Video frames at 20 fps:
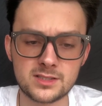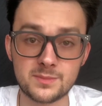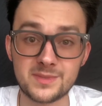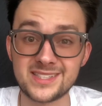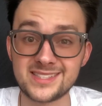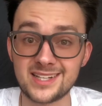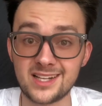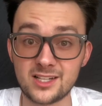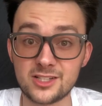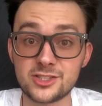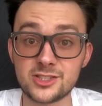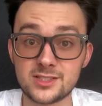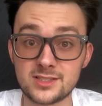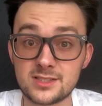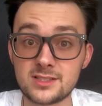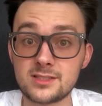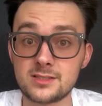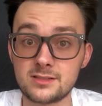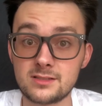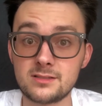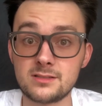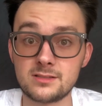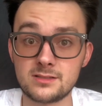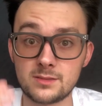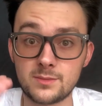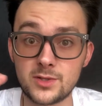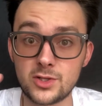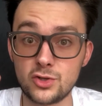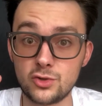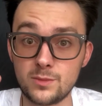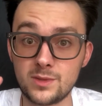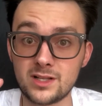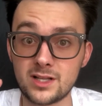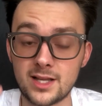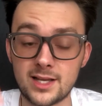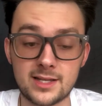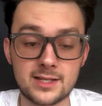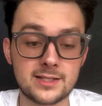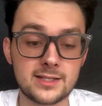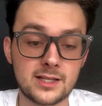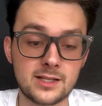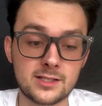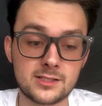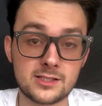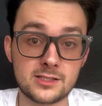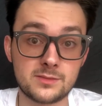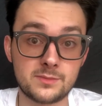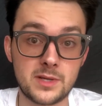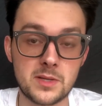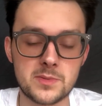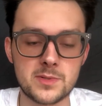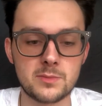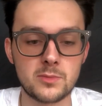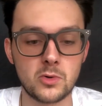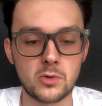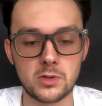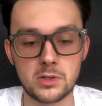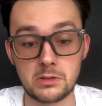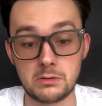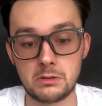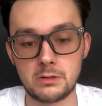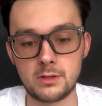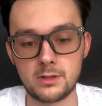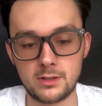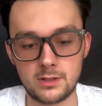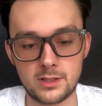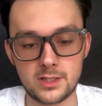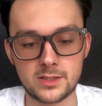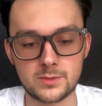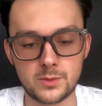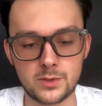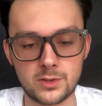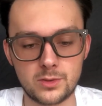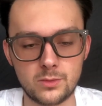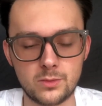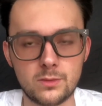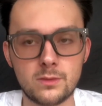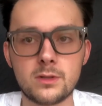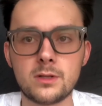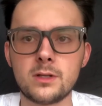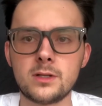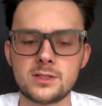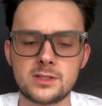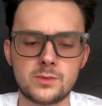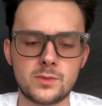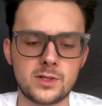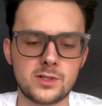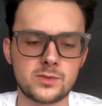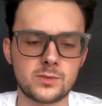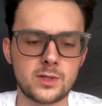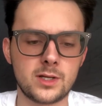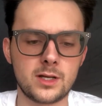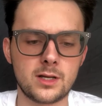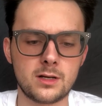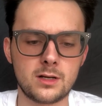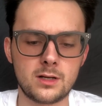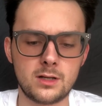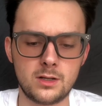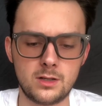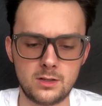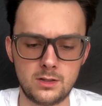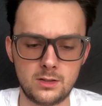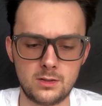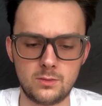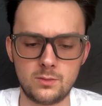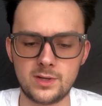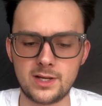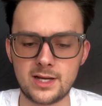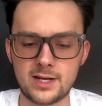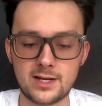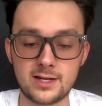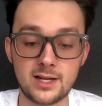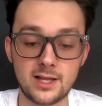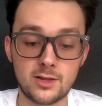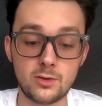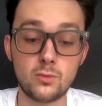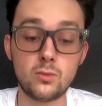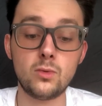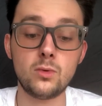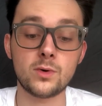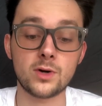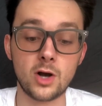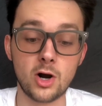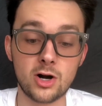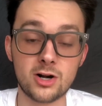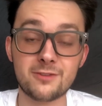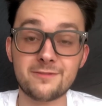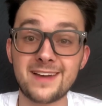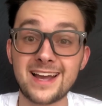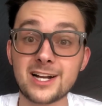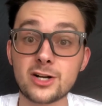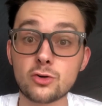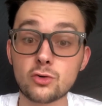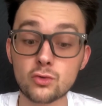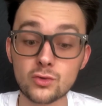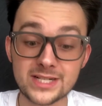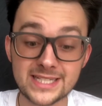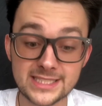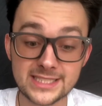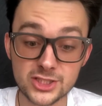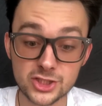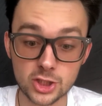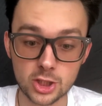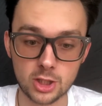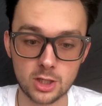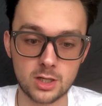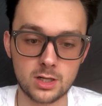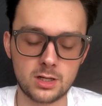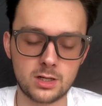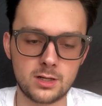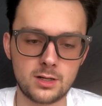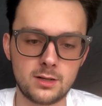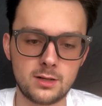intelligence, some human-like intelligence, maybe more. That's pretty cool. See what else we got. We got another, ooh, an artifact creature,